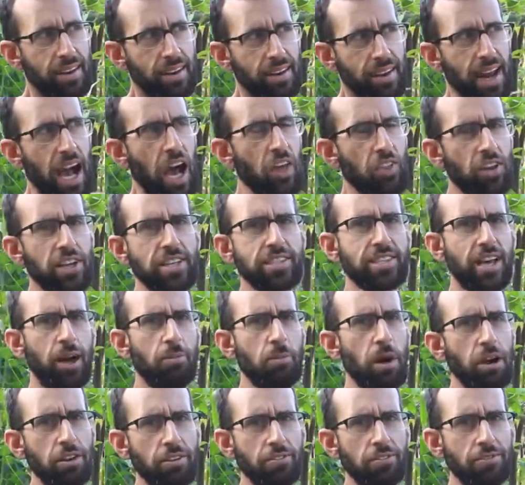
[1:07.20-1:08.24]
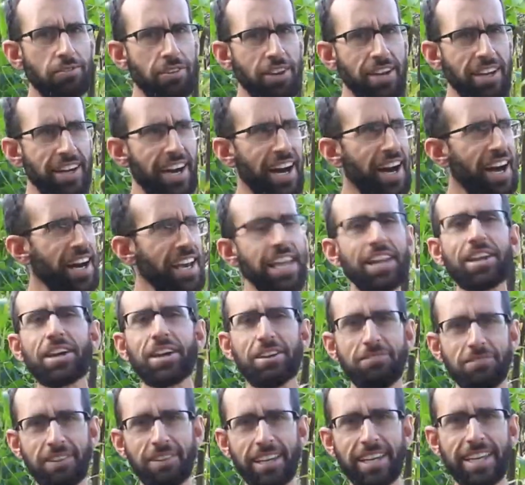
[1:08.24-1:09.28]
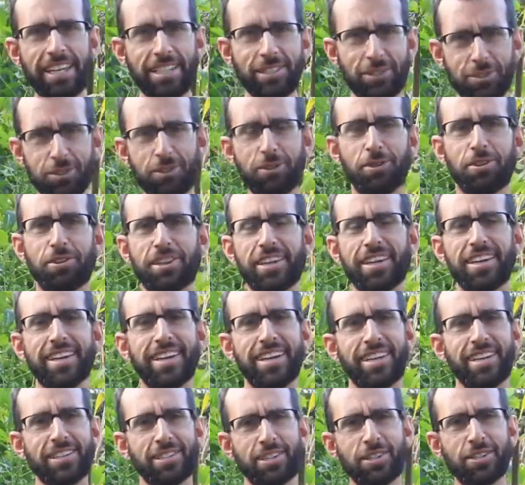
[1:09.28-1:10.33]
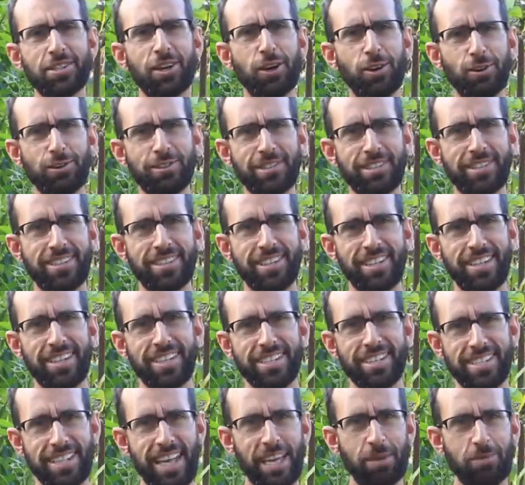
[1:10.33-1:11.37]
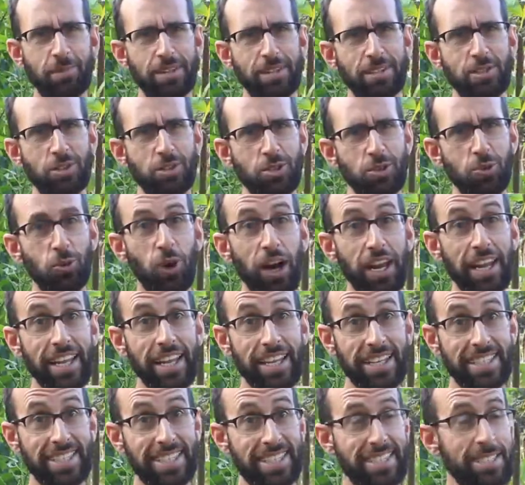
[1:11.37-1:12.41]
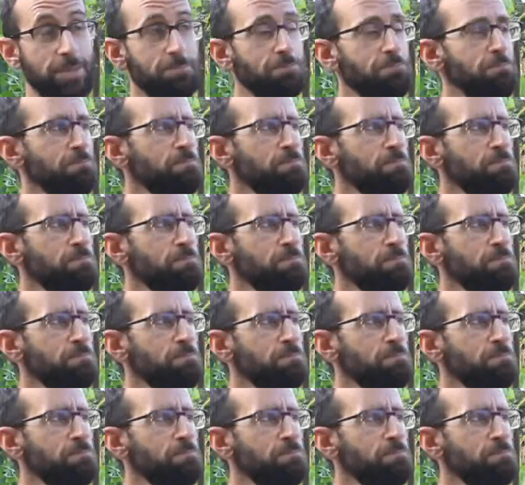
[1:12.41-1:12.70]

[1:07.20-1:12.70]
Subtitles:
Now there's some inconvenient truth to those statements. One is,